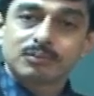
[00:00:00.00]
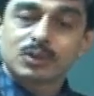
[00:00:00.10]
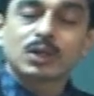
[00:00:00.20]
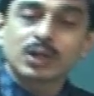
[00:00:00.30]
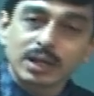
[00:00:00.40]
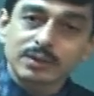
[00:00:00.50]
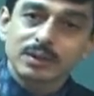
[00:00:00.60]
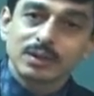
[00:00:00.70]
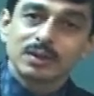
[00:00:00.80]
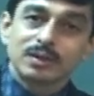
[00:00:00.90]
such
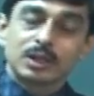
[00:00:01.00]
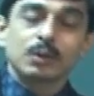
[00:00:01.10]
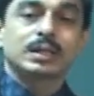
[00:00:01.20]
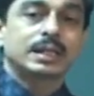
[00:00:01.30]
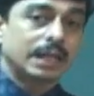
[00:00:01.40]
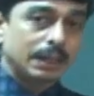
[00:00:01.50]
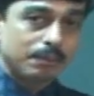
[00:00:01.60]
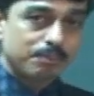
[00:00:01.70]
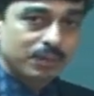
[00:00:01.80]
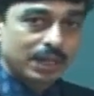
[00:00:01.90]
as you will
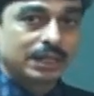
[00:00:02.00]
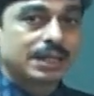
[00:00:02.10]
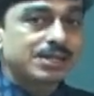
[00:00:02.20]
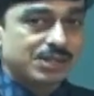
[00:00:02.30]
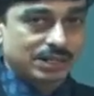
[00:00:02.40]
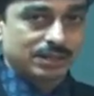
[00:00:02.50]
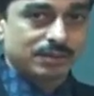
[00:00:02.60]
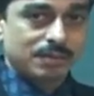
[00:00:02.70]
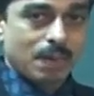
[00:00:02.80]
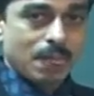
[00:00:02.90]
see in guitar,
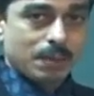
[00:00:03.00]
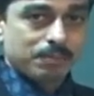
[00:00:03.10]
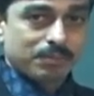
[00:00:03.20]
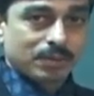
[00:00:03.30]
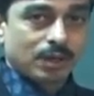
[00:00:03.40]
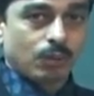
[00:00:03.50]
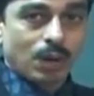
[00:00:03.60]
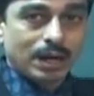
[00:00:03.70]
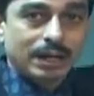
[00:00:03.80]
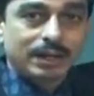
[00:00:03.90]
the
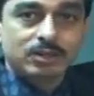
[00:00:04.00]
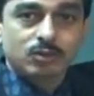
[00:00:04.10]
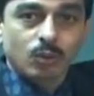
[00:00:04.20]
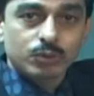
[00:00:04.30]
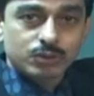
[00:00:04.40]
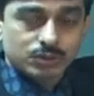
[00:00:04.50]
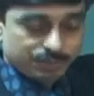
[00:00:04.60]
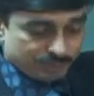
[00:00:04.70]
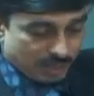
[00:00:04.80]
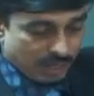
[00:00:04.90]
one end is closed,
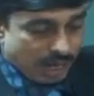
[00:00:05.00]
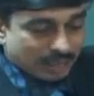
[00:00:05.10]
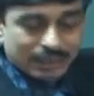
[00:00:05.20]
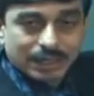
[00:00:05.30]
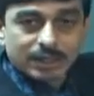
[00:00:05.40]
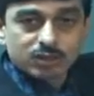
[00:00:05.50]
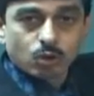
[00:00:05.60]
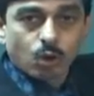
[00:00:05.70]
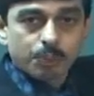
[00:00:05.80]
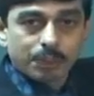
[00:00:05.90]
other end
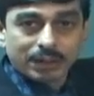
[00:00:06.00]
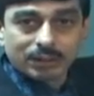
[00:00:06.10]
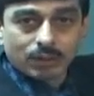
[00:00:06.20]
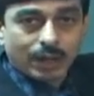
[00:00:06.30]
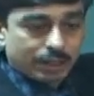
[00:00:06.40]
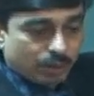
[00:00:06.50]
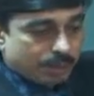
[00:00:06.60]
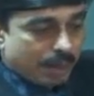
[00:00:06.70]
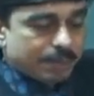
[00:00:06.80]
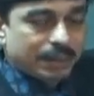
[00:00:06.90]
is open, where you are
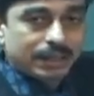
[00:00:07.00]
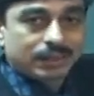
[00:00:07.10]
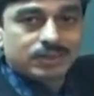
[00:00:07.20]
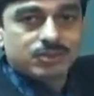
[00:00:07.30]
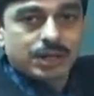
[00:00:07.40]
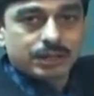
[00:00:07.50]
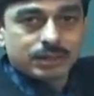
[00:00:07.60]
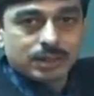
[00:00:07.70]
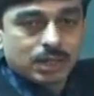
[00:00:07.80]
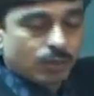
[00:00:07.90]
vibrating the
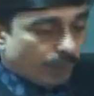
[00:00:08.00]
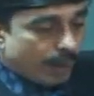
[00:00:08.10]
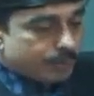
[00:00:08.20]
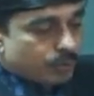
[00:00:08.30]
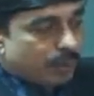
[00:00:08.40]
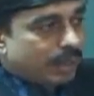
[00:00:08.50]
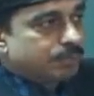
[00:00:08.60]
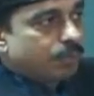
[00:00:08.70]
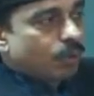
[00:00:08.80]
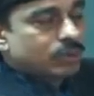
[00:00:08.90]
strings, wave
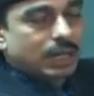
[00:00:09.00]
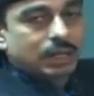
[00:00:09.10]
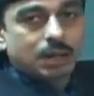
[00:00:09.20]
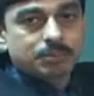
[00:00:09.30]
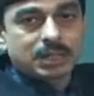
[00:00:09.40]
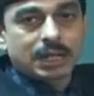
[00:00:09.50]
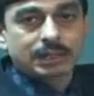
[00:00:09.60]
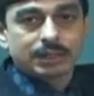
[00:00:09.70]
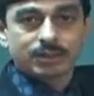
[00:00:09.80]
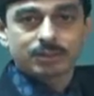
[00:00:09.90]
superimpose and comes
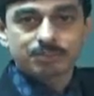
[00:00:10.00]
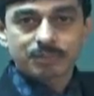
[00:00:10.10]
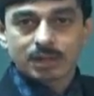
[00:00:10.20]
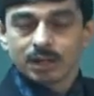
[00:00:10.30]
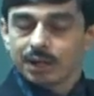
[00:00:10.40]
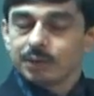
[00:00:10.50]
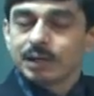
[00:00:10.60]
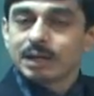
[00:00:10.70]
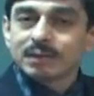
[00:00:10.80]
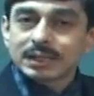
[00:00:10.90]
like that. You
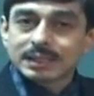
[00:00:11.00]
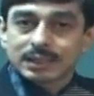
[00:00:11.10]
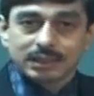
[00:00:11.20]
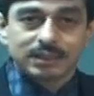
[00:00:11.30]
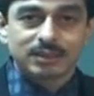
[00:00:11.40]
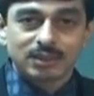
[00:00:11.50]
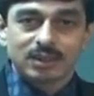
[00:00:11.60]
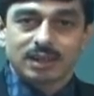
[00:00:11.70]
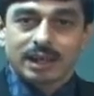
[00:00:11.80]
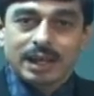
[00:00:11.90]
never see
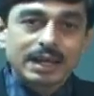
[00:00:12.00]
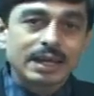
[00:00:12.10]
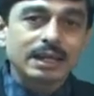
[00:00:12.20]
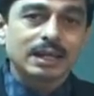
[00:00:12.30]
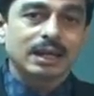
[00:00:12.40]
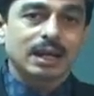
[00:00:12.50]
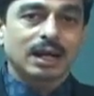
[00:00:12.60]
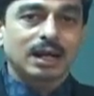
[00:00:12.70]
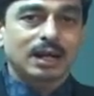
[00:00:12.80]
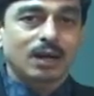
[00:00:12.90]
any
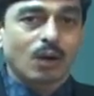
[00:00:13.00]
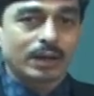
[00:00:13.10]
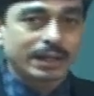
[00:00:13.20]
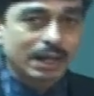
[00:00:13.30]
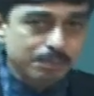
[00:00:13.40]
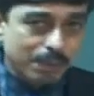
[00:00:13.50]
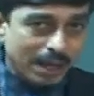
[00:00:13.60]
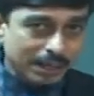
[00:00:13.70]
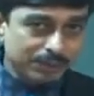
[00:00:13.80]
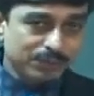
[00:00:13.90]
organ
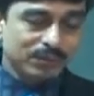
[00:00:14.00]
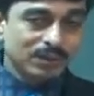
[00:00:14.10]
pipe